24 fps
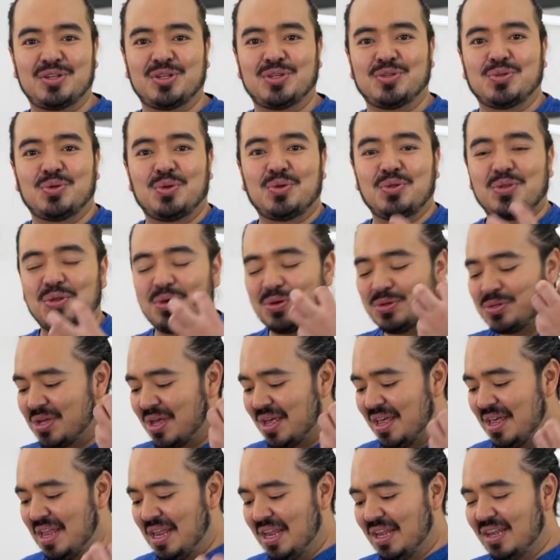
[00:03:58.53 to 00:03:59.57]
dishes. All of
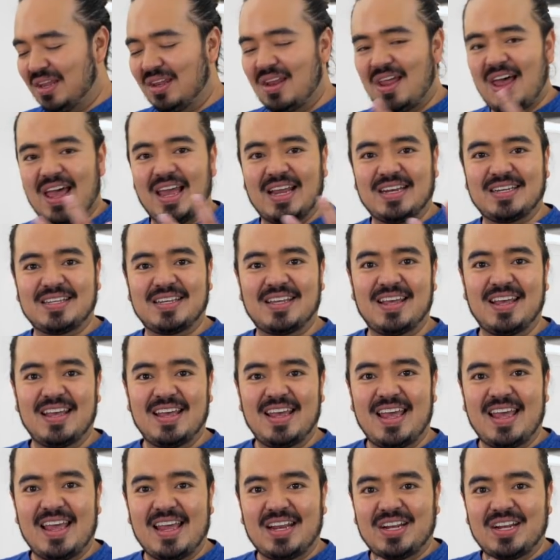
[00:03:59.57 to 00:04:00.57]
those light